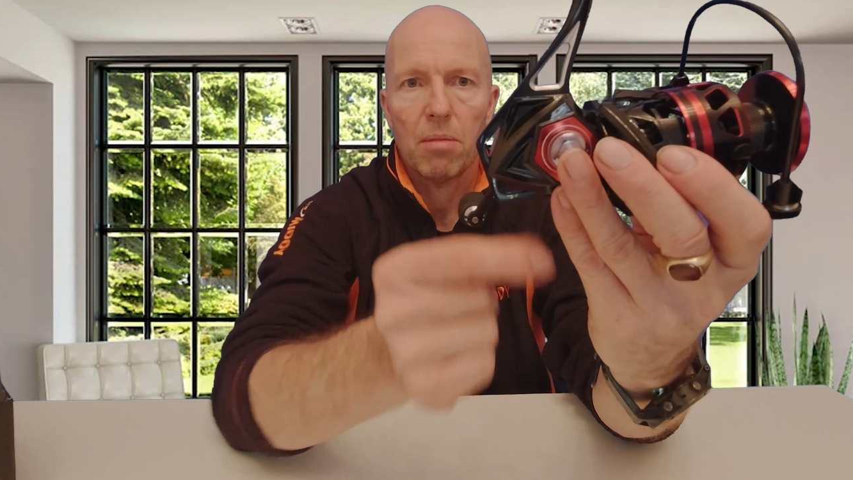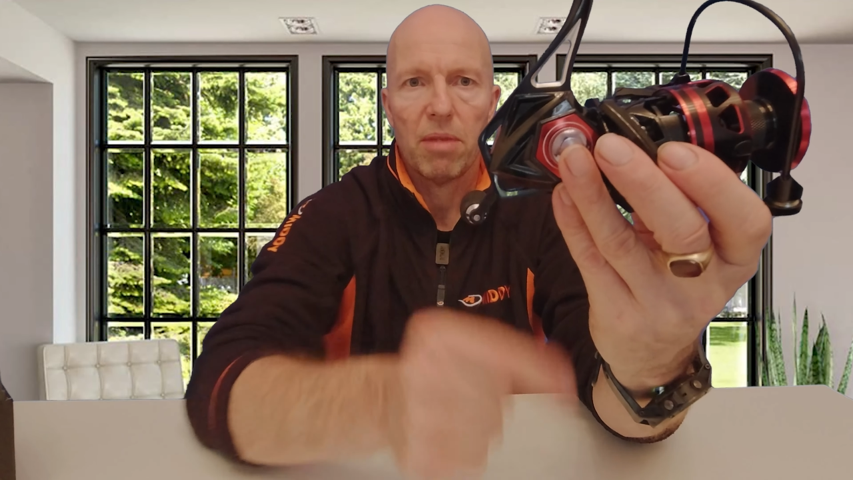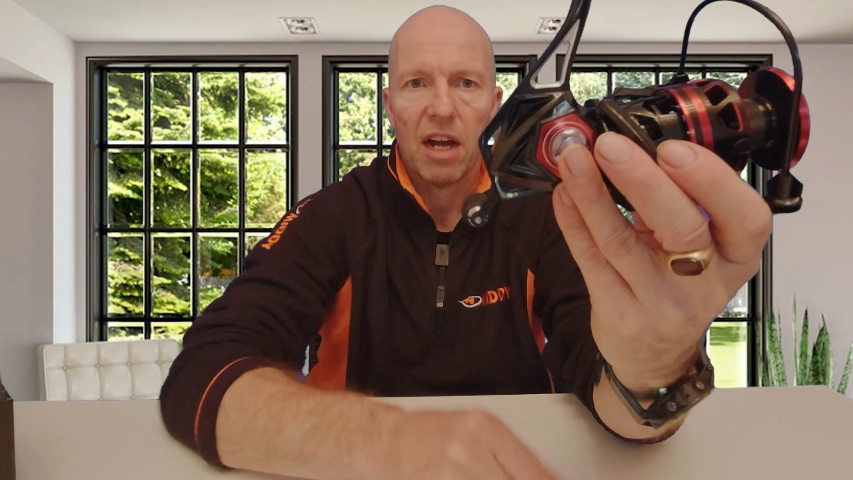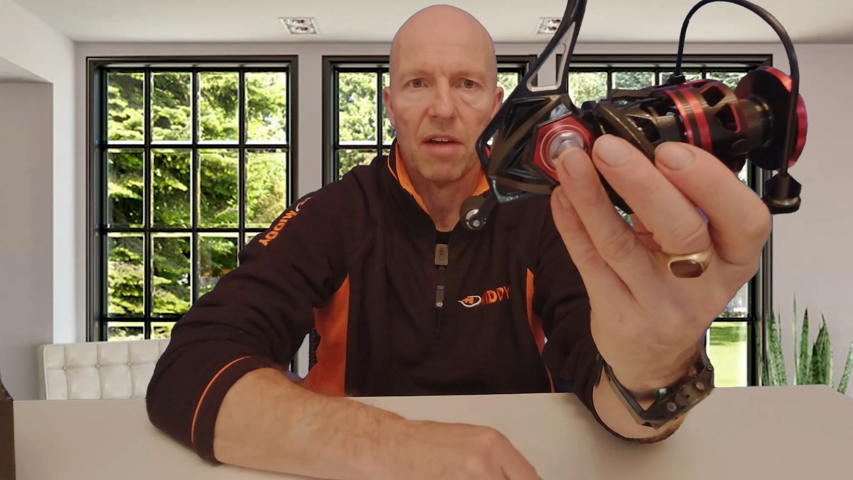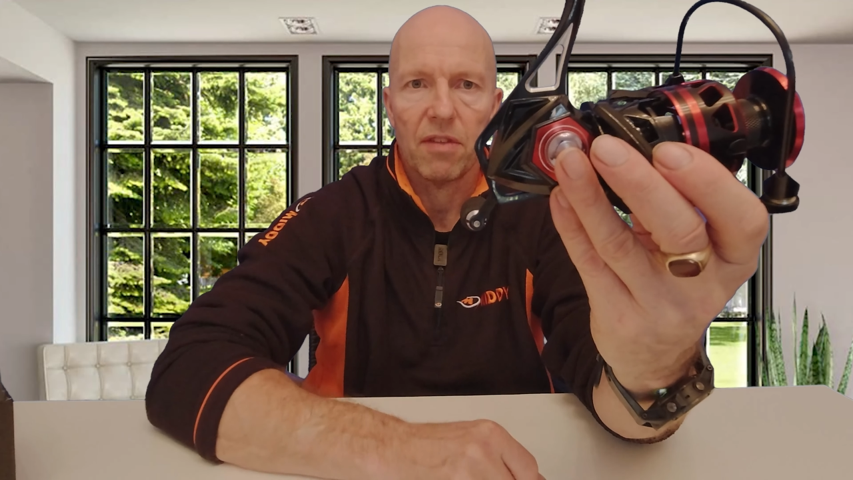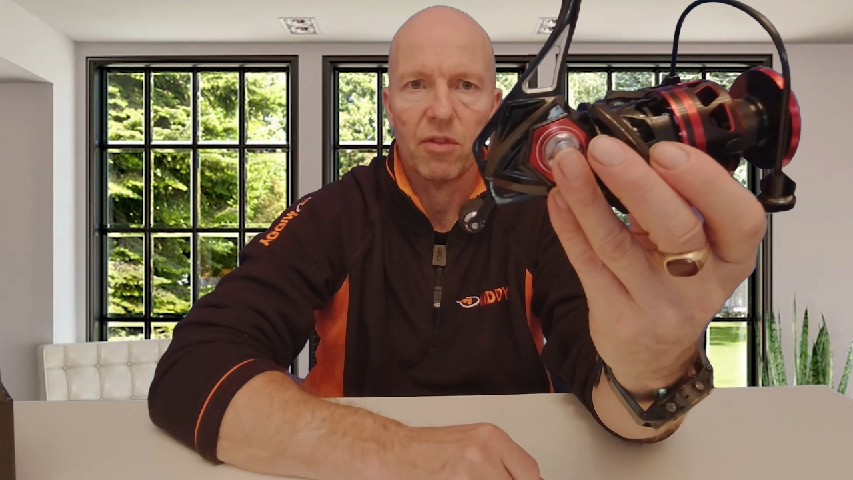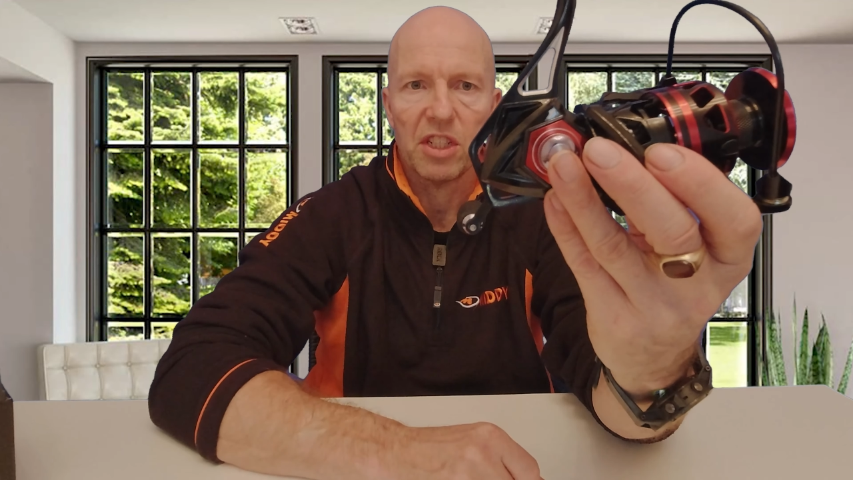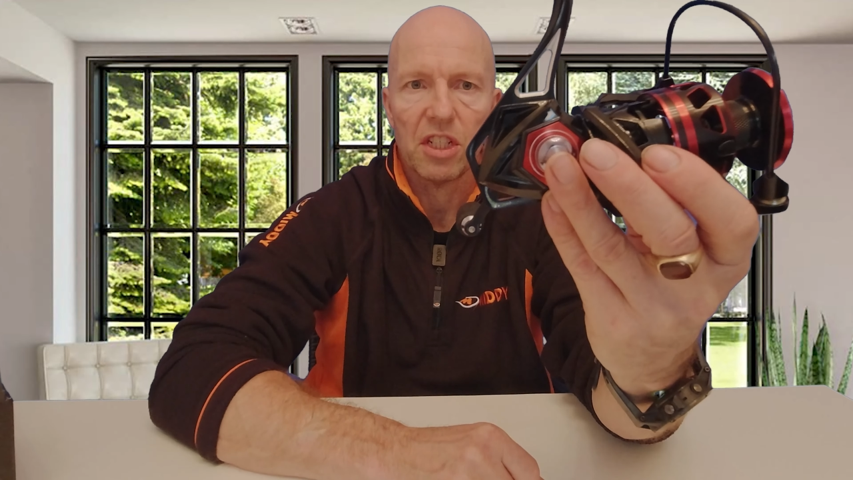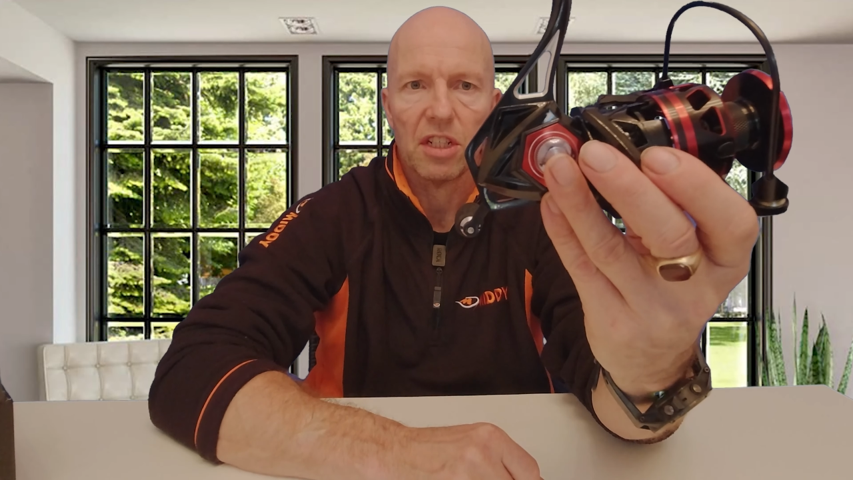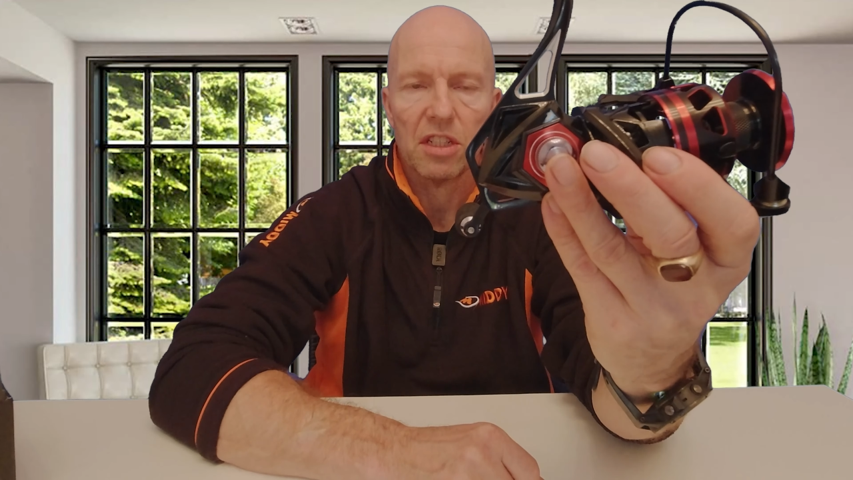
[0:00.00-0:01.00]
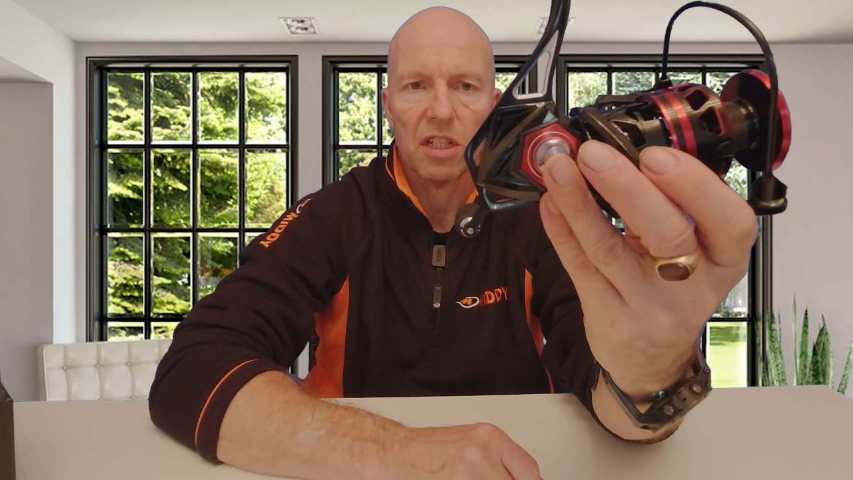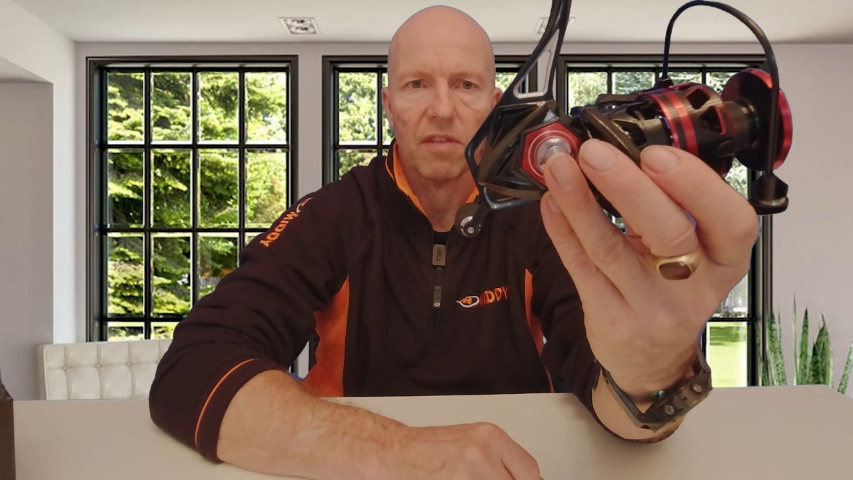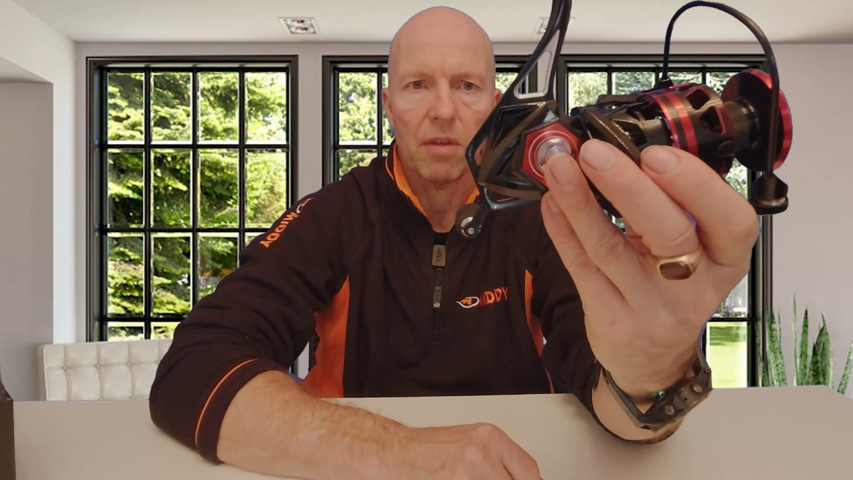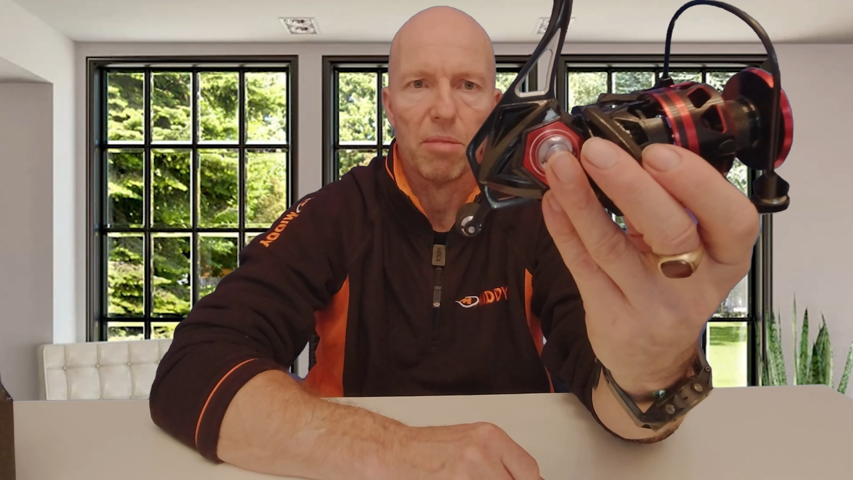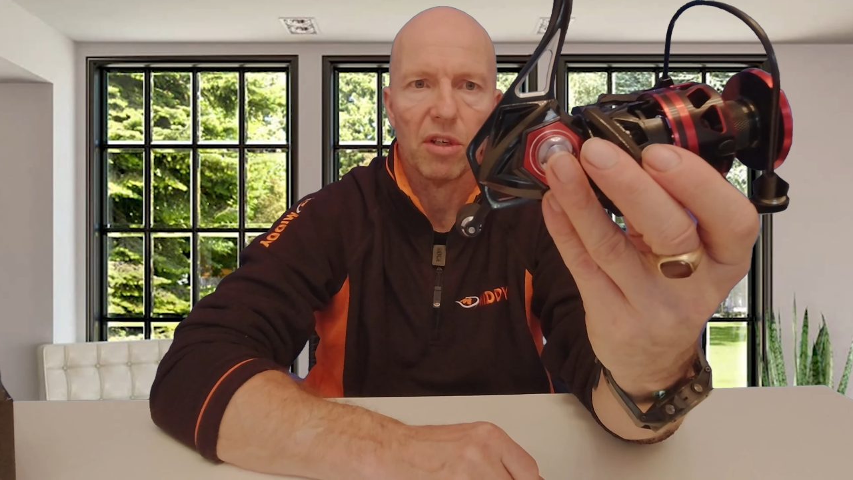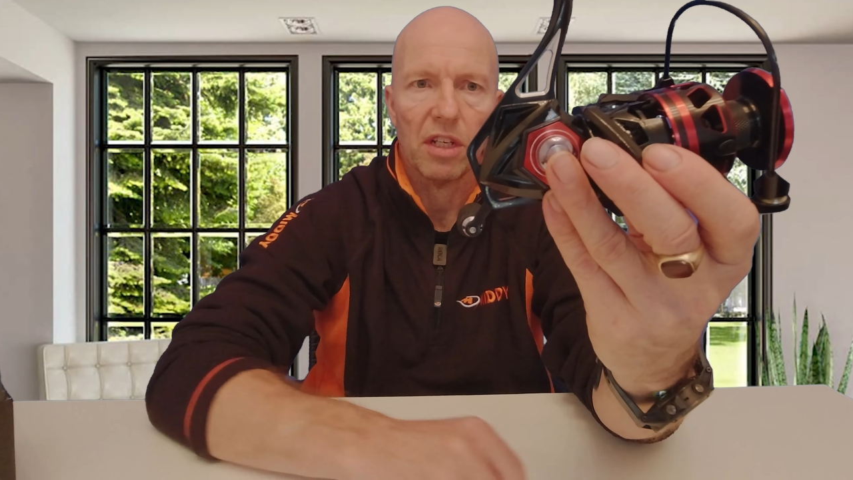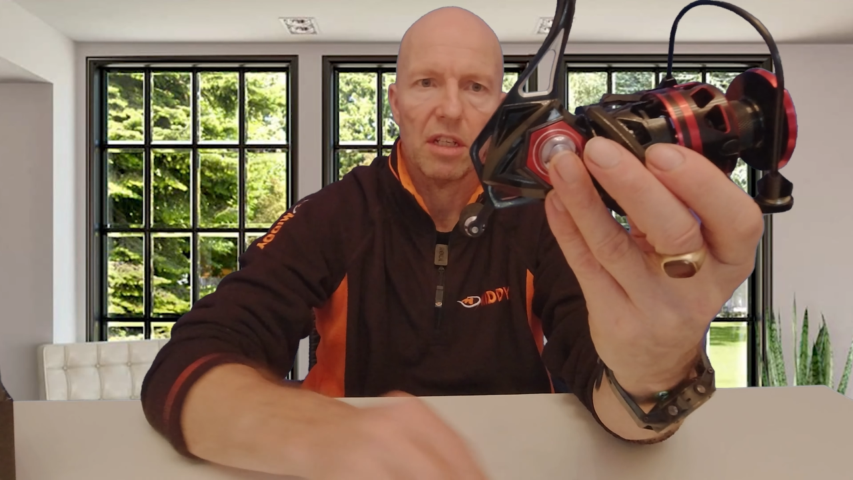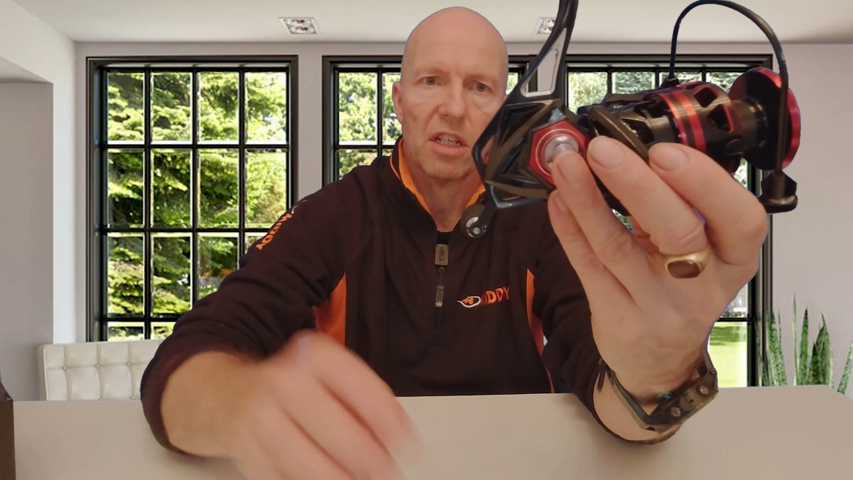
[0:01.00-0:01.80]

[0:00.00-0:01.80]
part of the rigidity of the body,